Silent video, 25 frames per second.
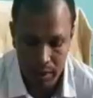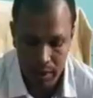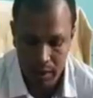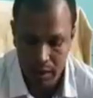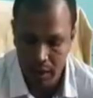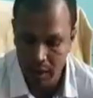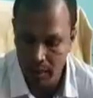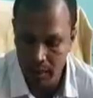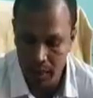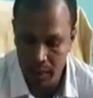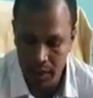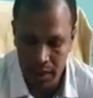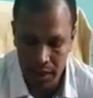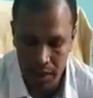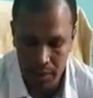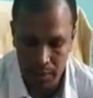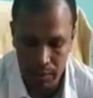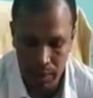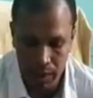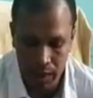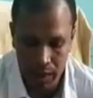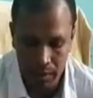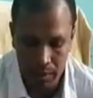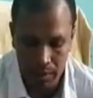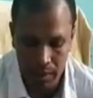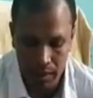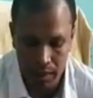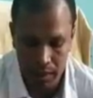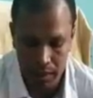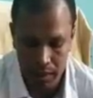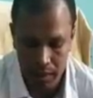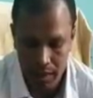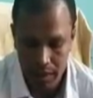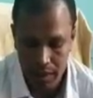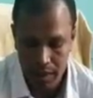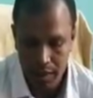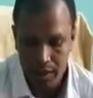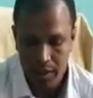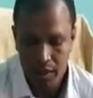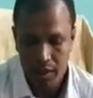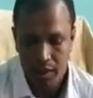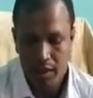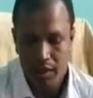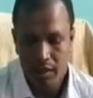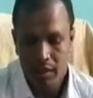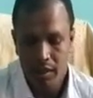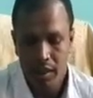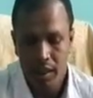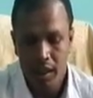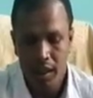In chemistry department
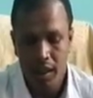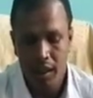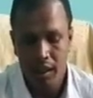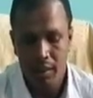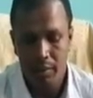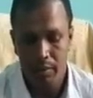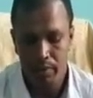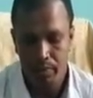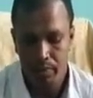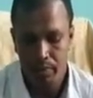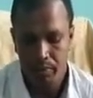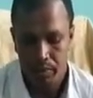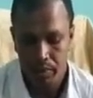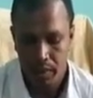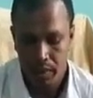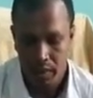we have